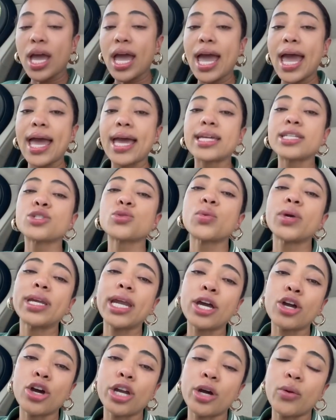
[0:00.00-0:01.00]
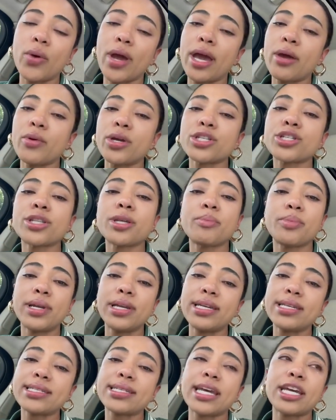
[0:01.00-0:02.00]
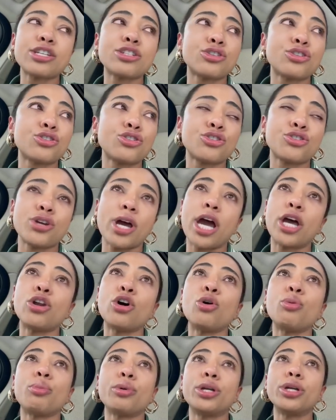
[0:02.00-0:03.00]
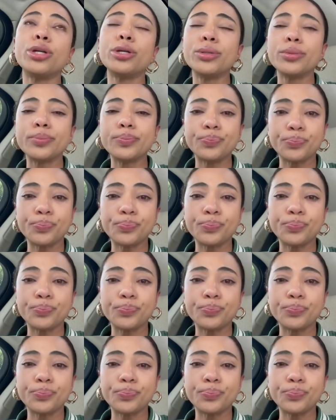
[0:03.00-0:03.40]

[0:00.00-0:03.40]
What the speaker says: And when I got away, I went to the police station to try and open